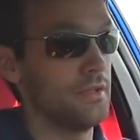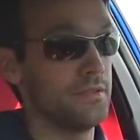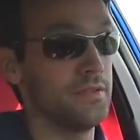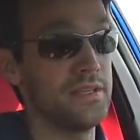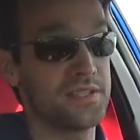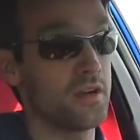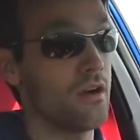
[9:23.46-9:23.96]

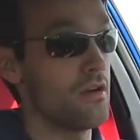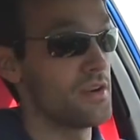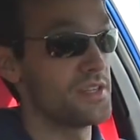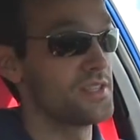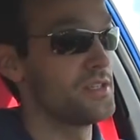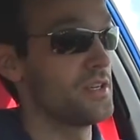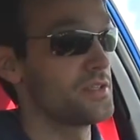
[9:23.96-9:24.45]
This car is
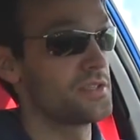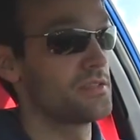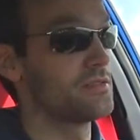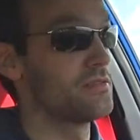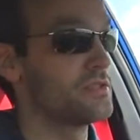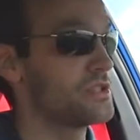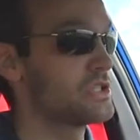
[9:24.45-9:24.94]
just
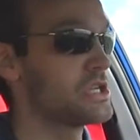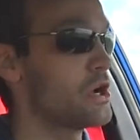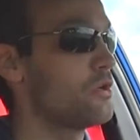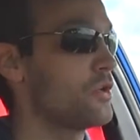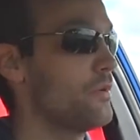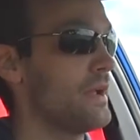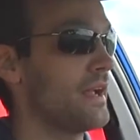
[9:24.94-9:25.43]
so
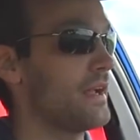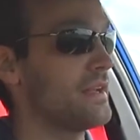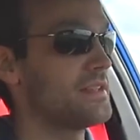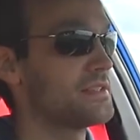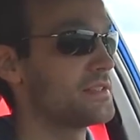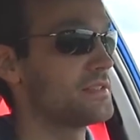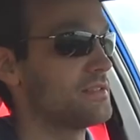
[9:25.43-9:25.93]
quick,
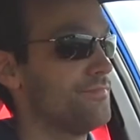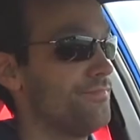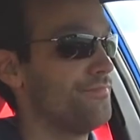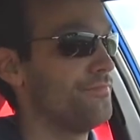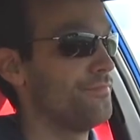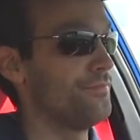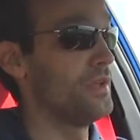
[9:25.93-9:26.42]
it's
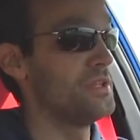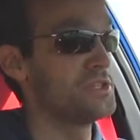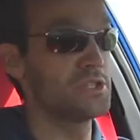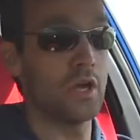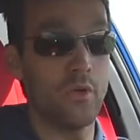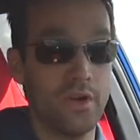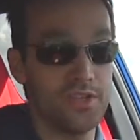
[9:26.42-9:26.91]

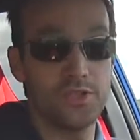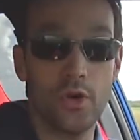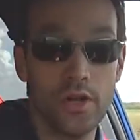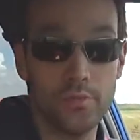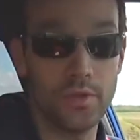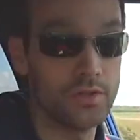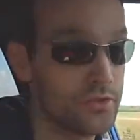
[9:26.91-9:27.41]
so
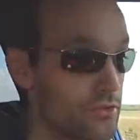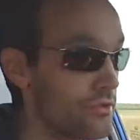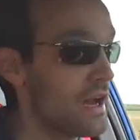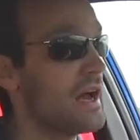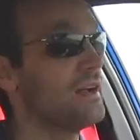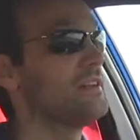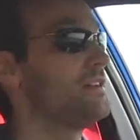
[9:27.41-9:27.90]
enjoyable to
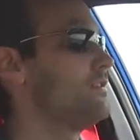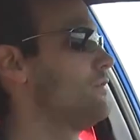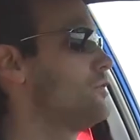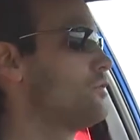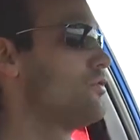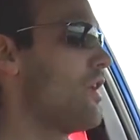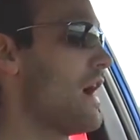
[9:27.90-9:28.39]
ride,
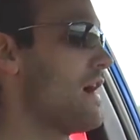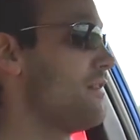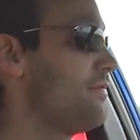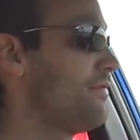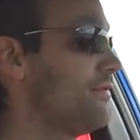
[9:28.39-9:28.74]
to drive.